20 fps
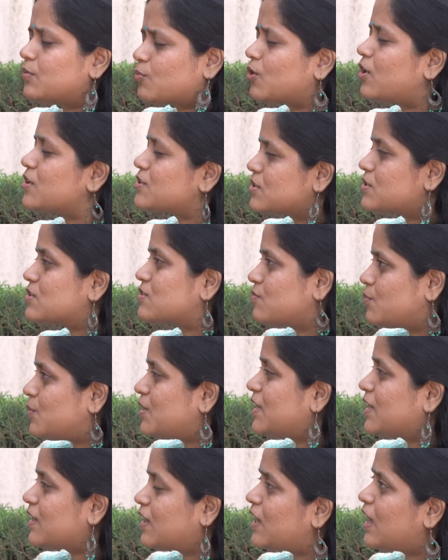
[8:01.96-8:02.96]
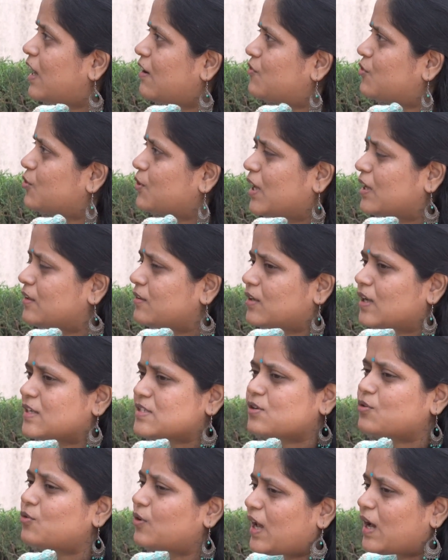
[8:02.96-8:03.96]
the process of building a life together as
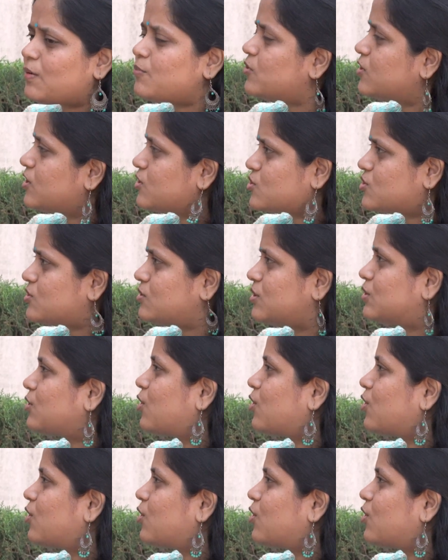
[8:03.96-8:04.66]
a collaboration and